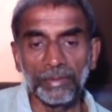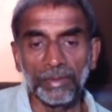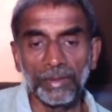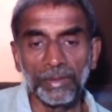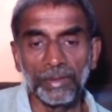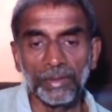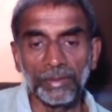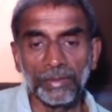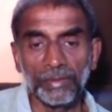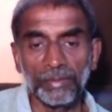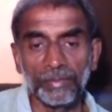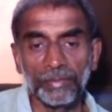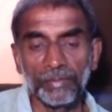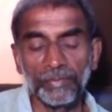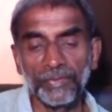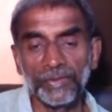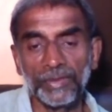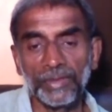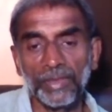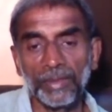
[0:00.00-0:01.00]
other
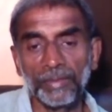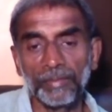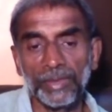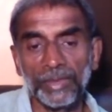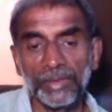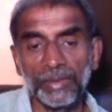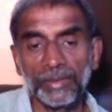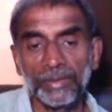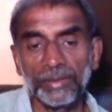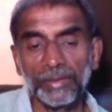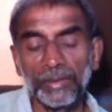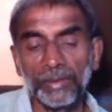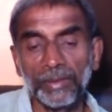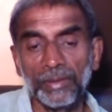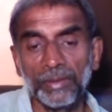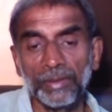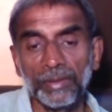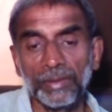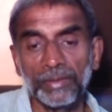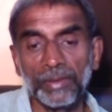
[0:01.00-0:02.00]
physical methods,
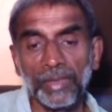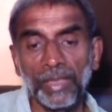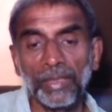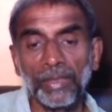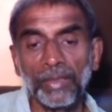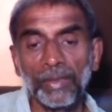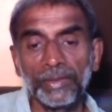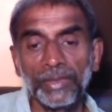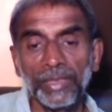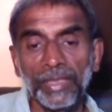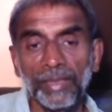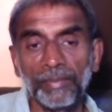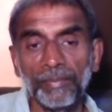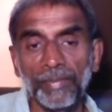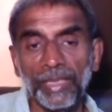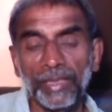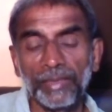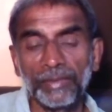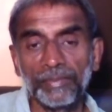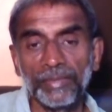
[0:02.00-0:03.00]
psychological
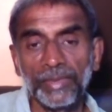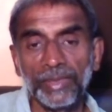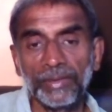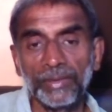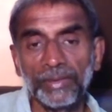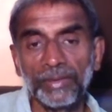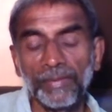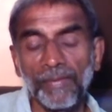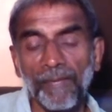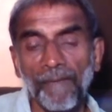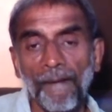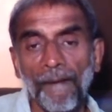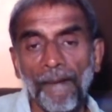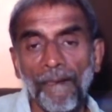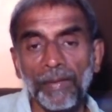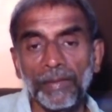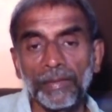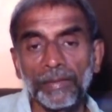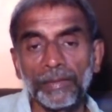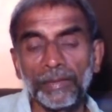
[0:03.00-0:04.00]
management.
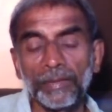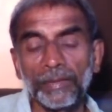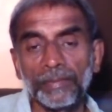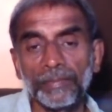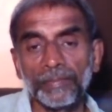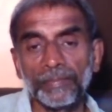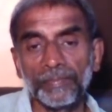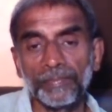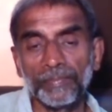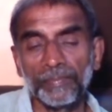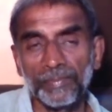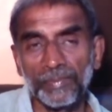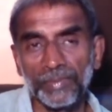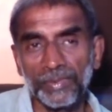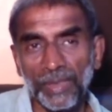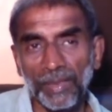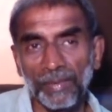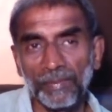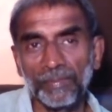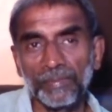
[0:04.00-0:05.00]
Um,
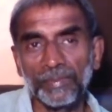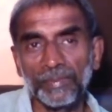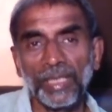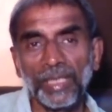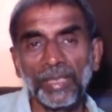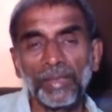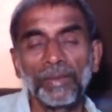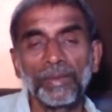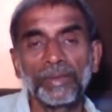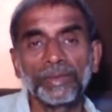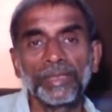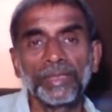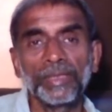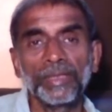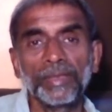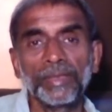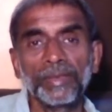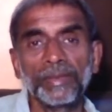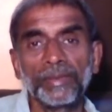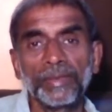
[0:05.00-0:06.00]
some
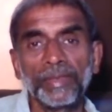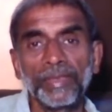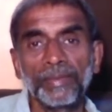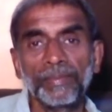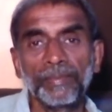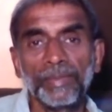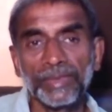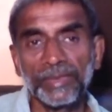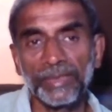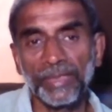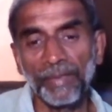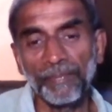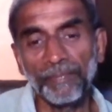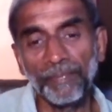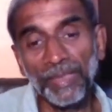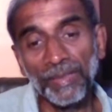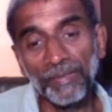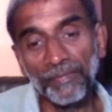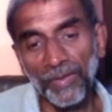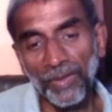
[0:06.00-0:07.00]
psychological treatments have
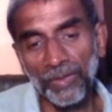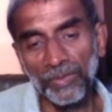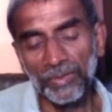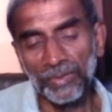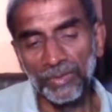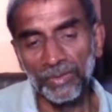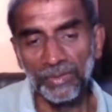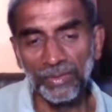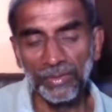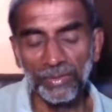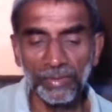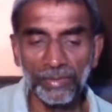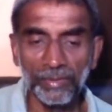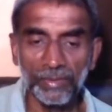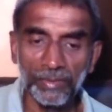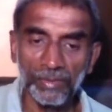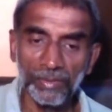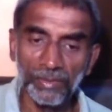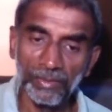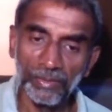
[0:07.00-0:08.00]
been found
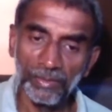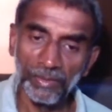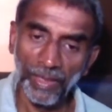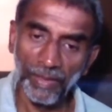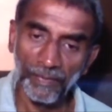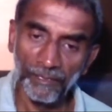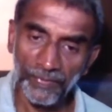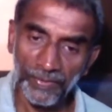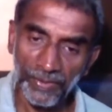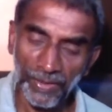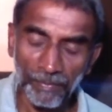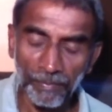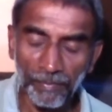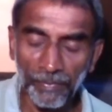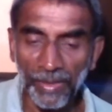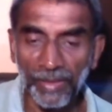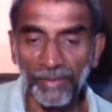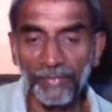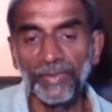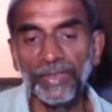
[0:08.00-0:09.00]
to have some
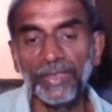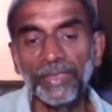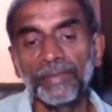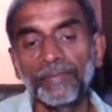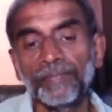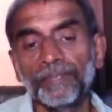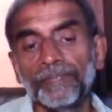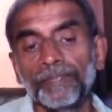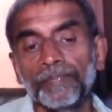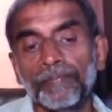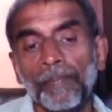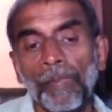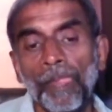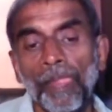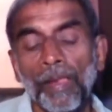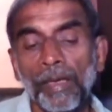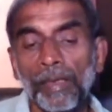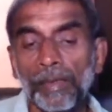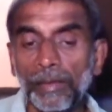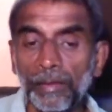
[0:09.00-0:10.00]
benefit,
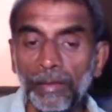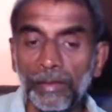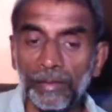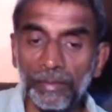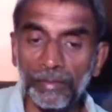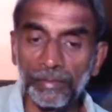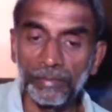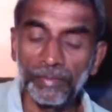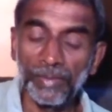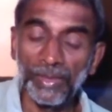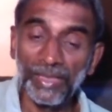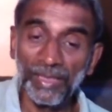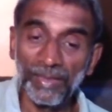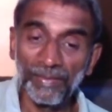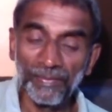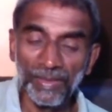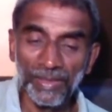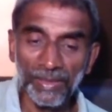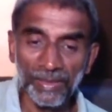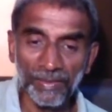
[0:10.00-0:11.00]

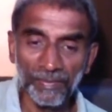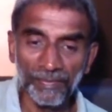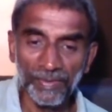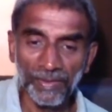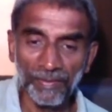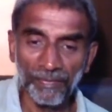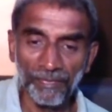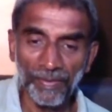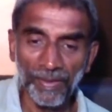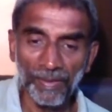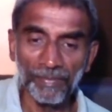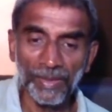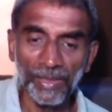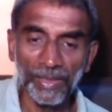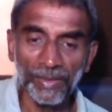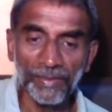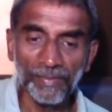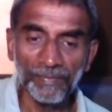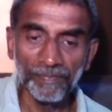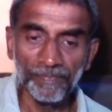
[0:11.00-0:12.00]
particularly working with the
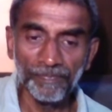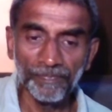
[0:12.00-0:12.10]
family,